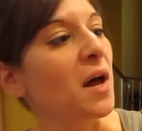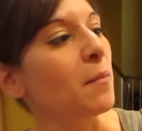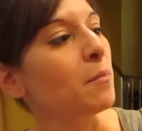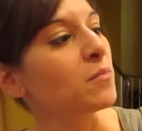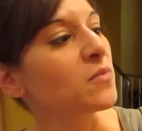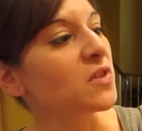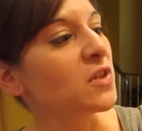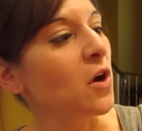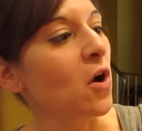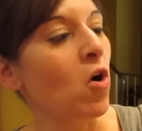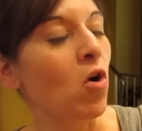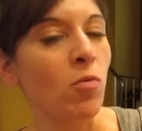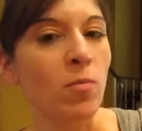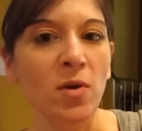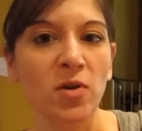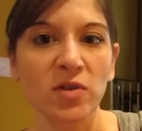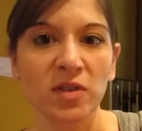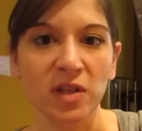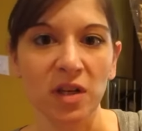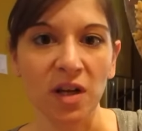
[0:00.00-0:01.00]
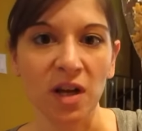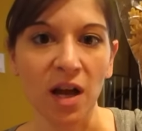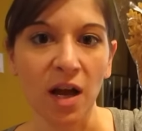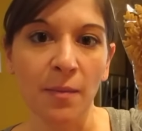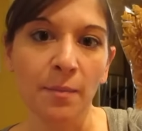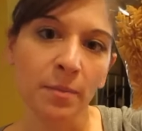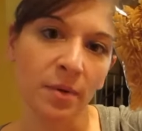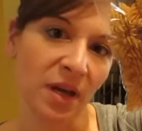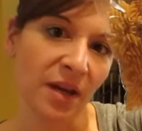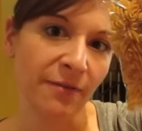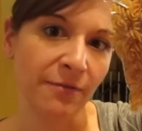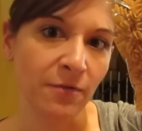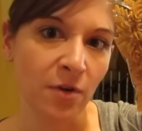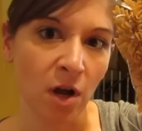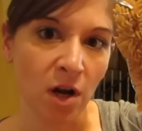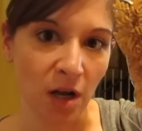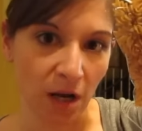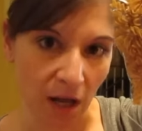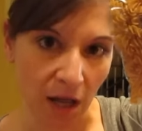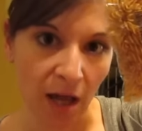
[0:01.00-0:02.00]
up to almost a cup, if
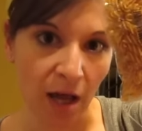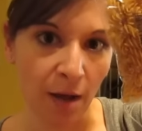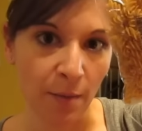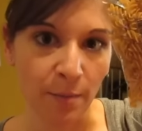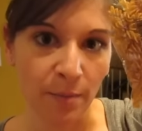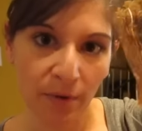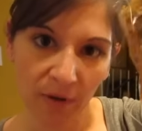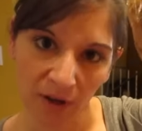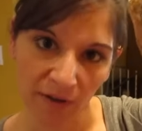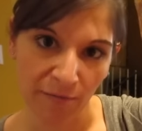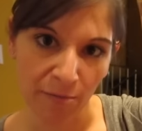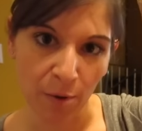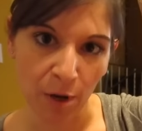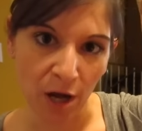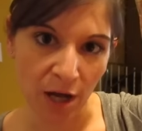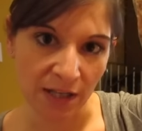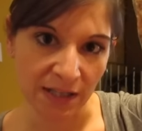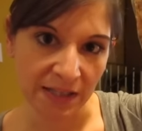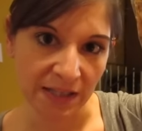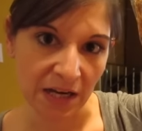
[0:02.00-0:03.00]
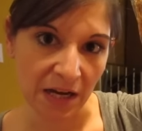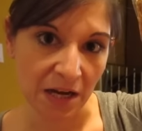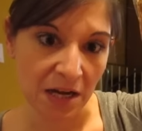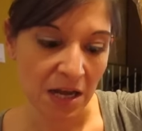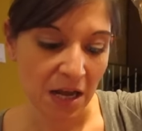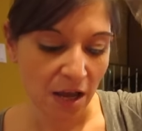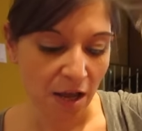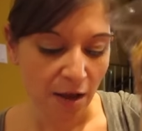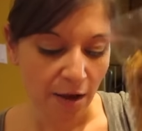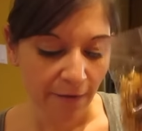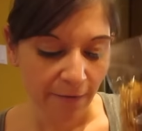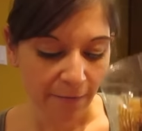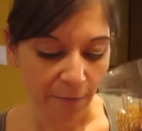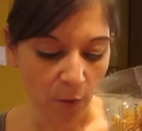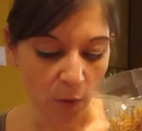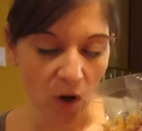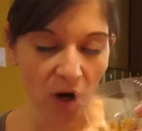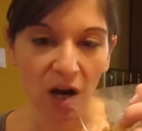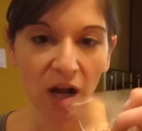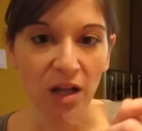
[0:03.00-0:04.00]
not a cup, of pasta
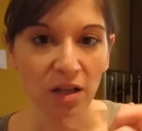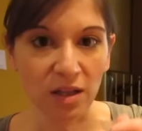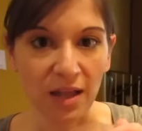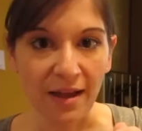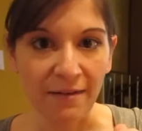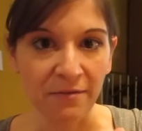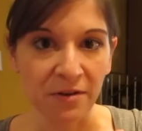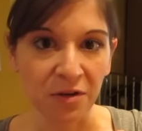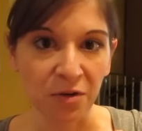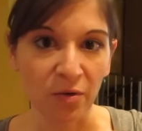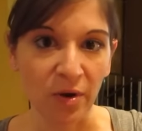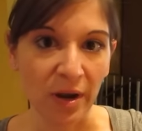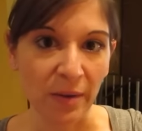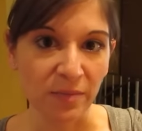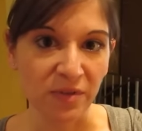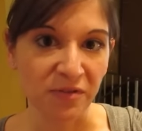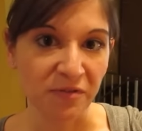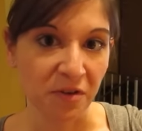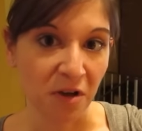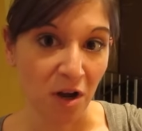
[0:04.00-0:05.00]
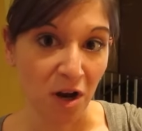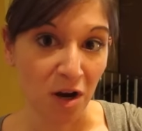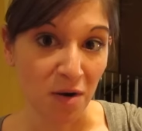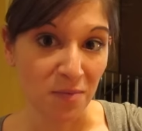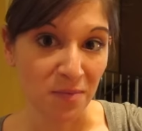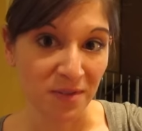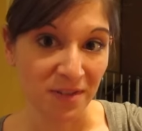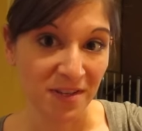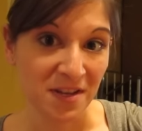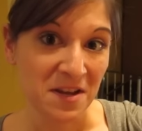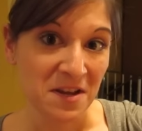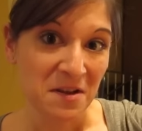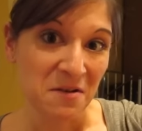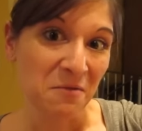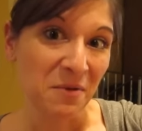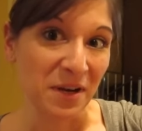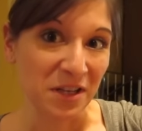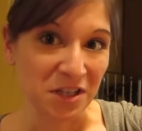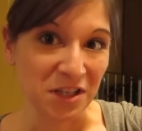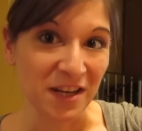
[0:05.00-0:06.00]
for 11 grams of
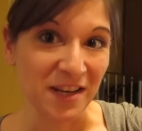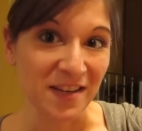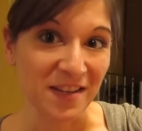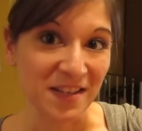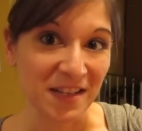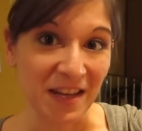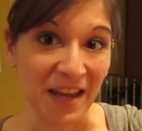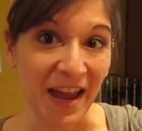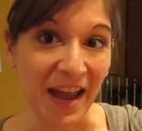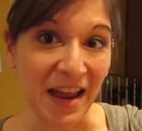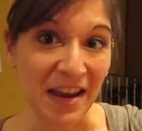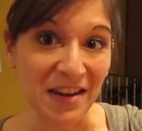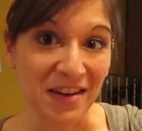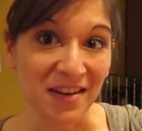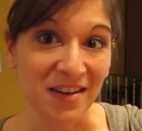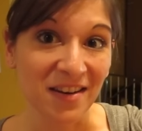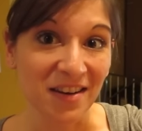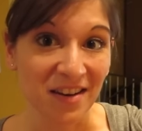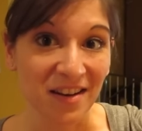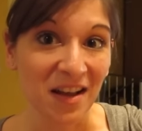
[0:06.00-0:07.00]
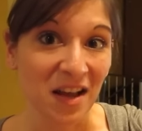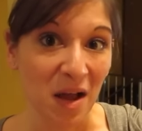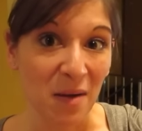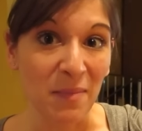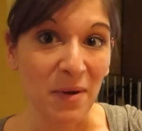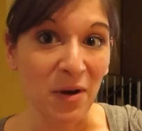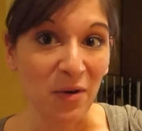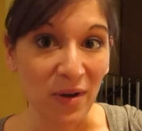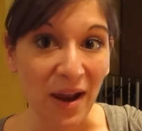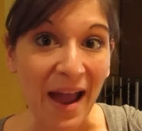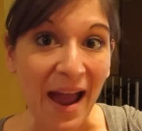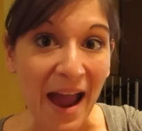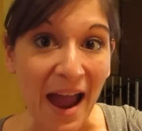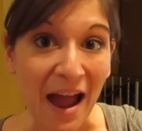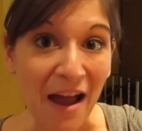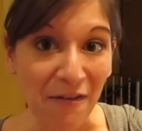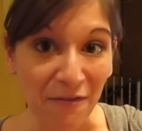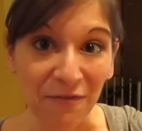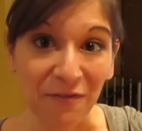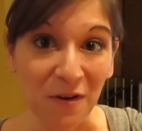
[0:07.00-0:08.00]
carbs, which is again about
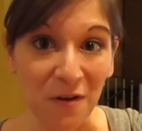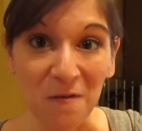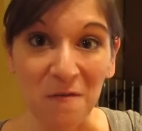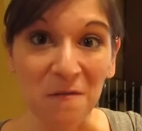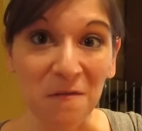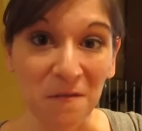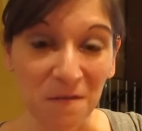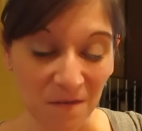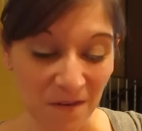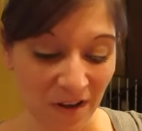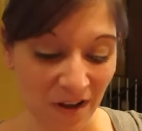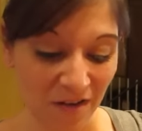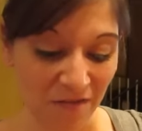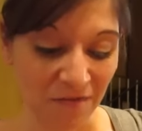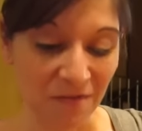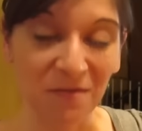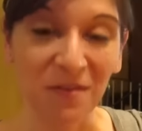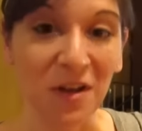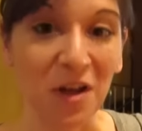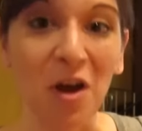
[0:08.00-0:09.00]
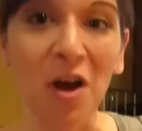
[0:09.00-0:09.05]
half of, of the